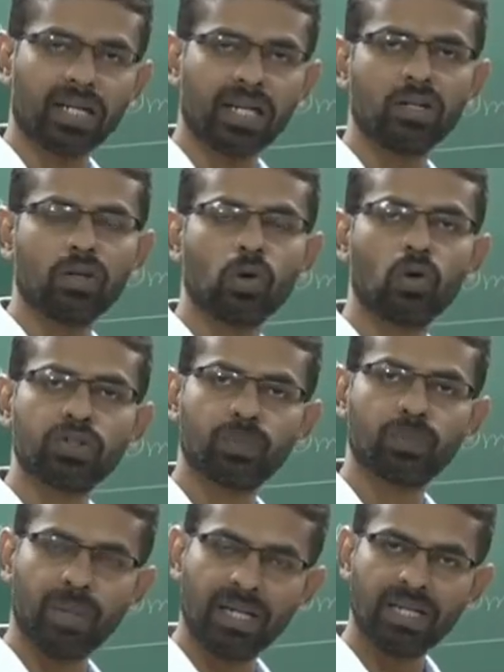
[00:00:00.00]
cutting
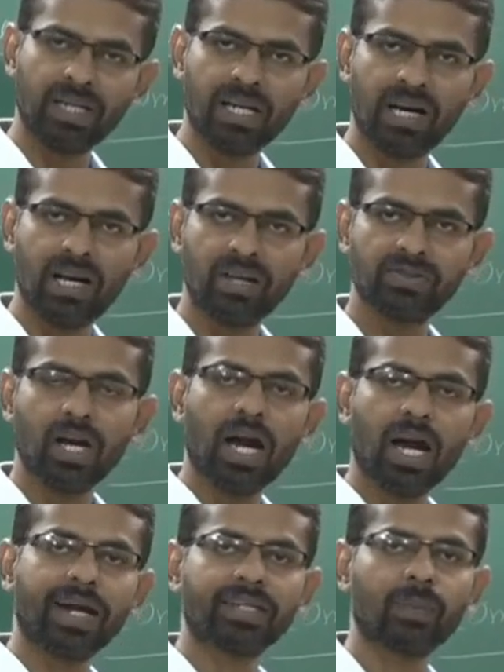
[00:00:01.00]
tools, spindles
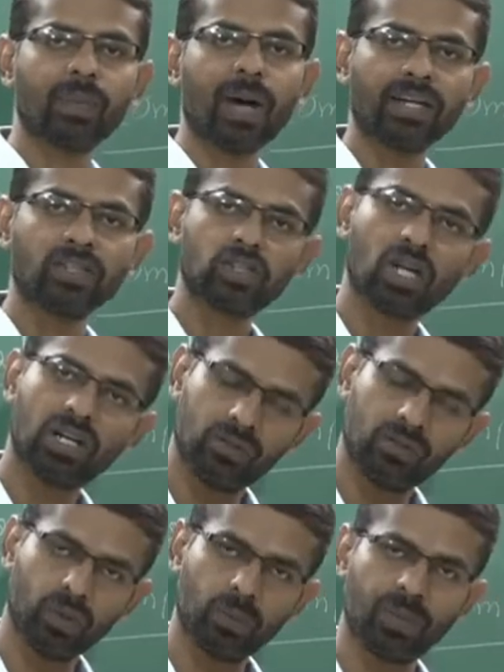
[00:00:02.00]
and some
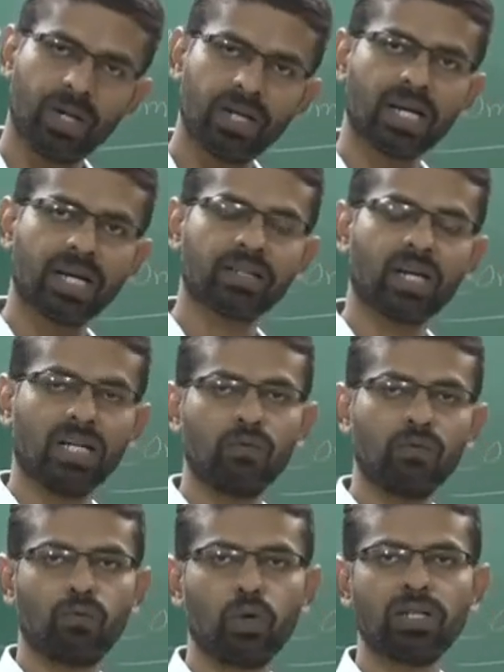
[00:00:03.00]
auxiliary equipments and
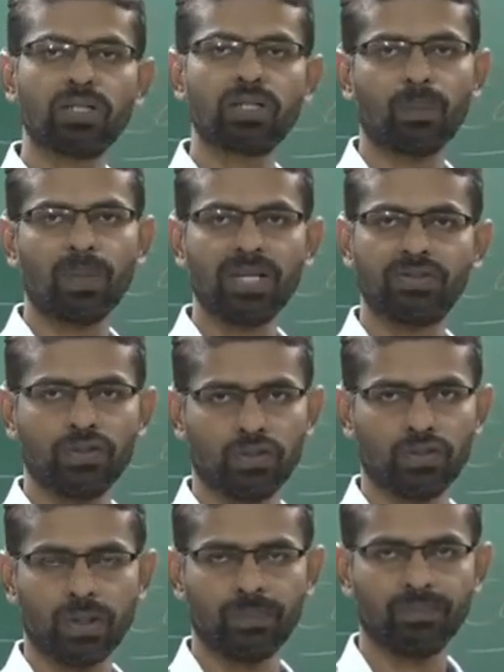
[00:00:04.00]
cutting fluid supply
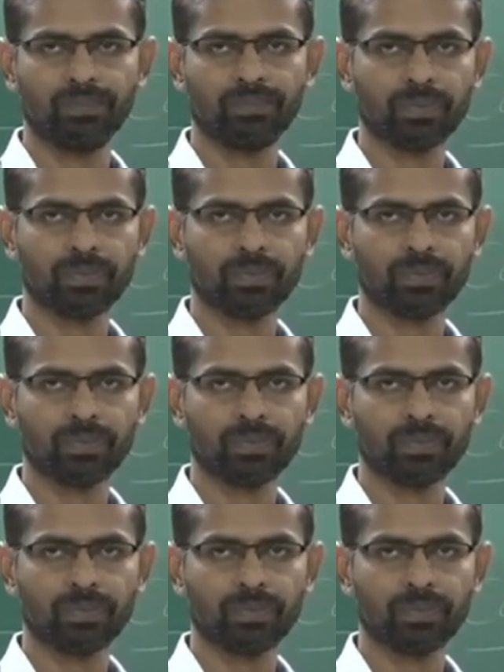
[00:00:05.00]
system.